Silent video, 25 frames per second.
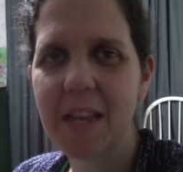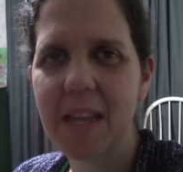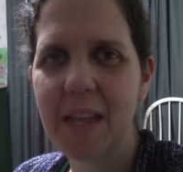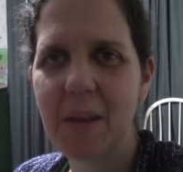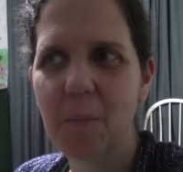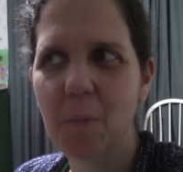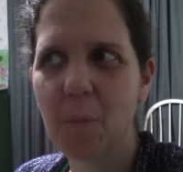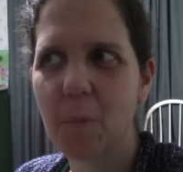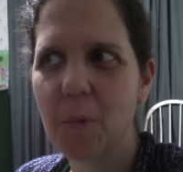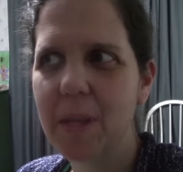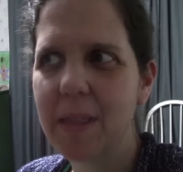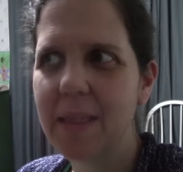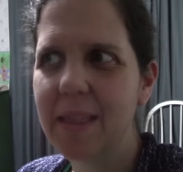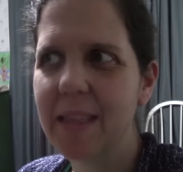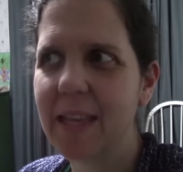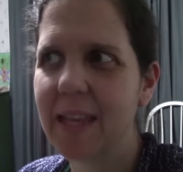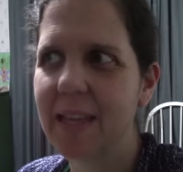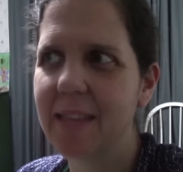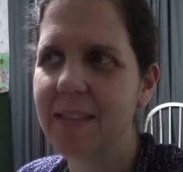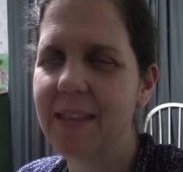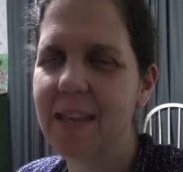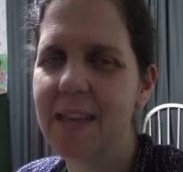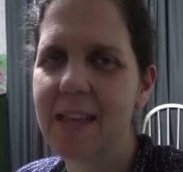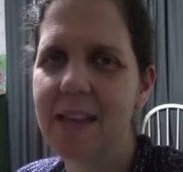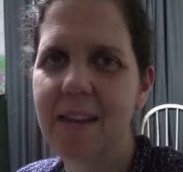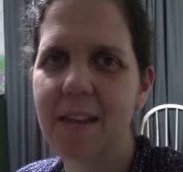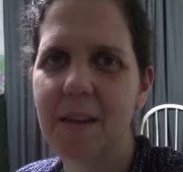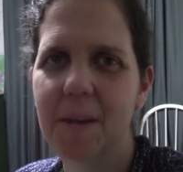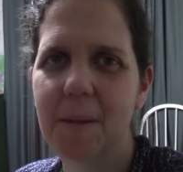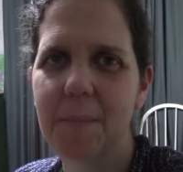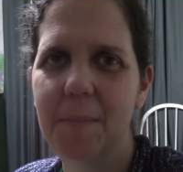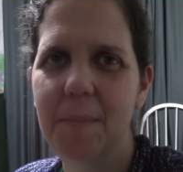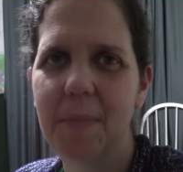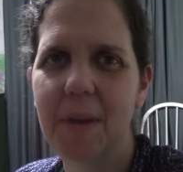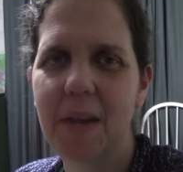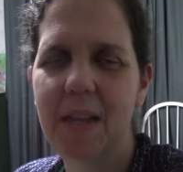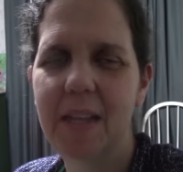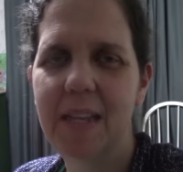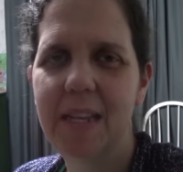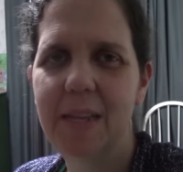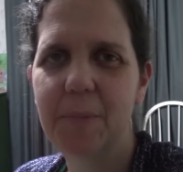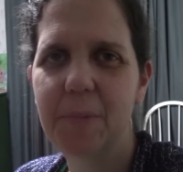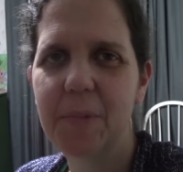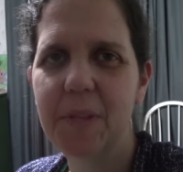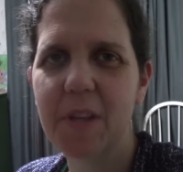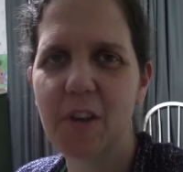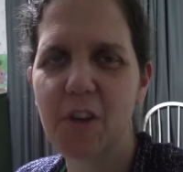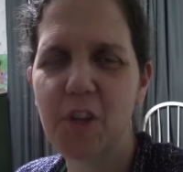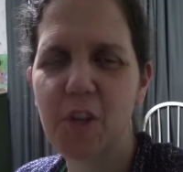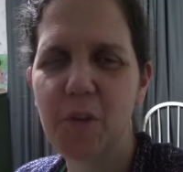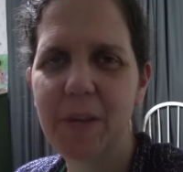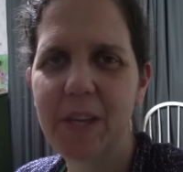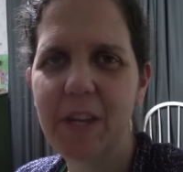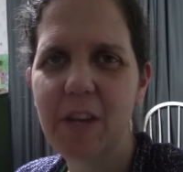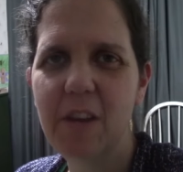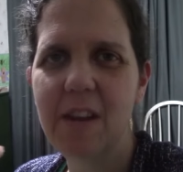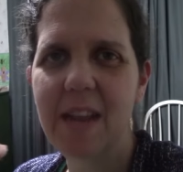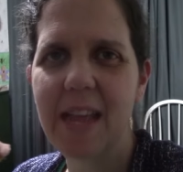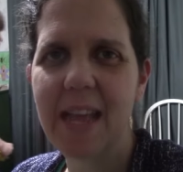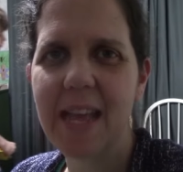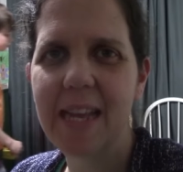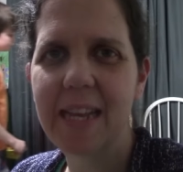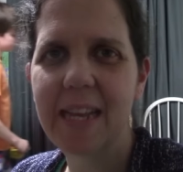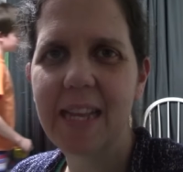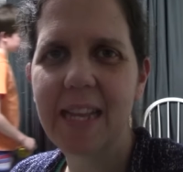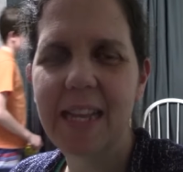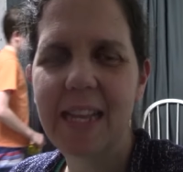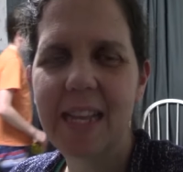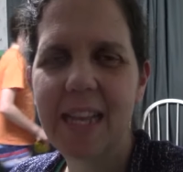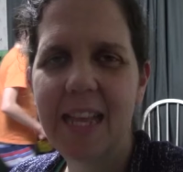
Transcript: And one thing that um, with our new internet,